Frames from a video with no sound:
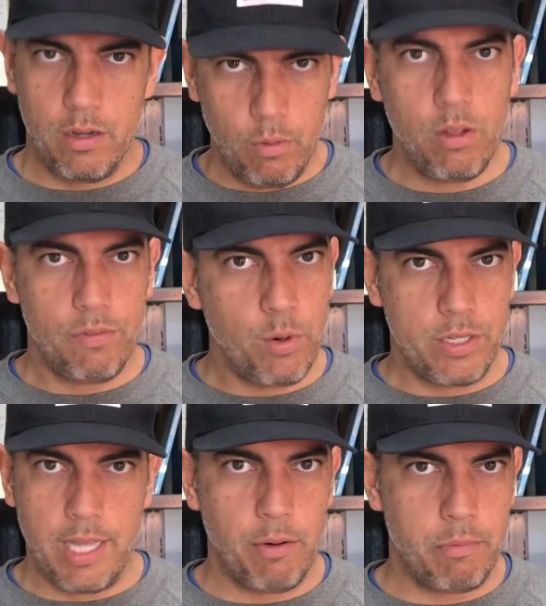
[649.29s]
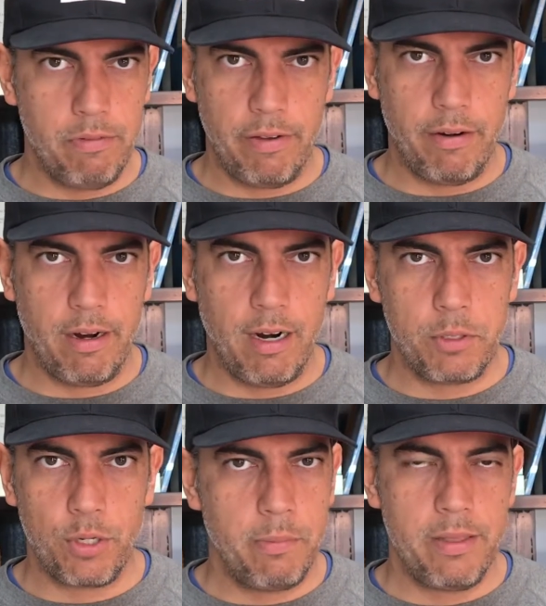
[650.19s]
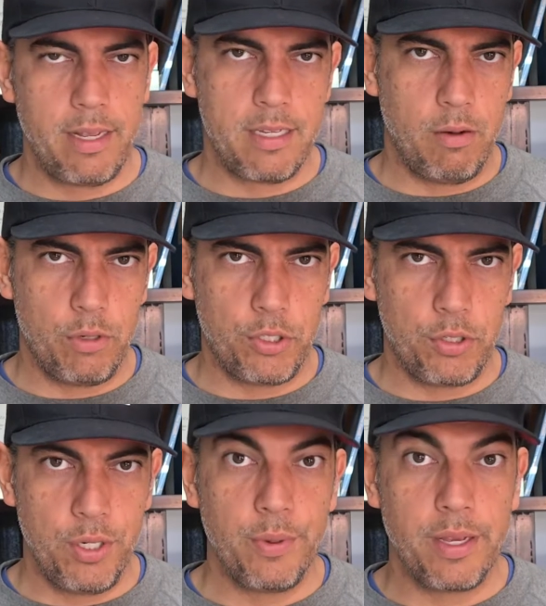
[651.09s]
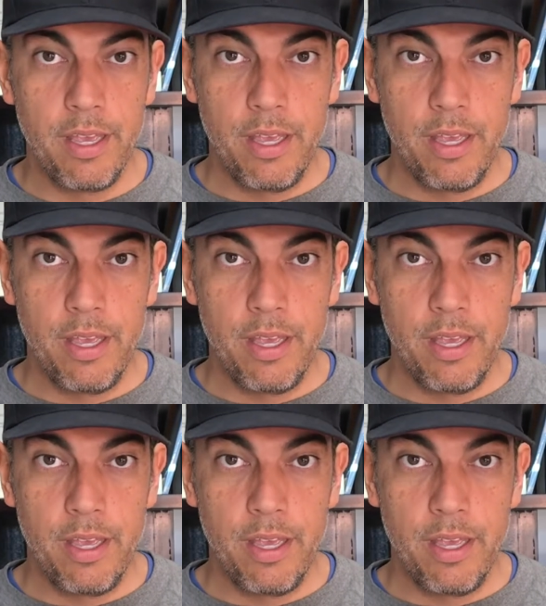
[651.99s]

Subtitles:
Well, of course, that would be very arbitrary, but that's not what you're doing.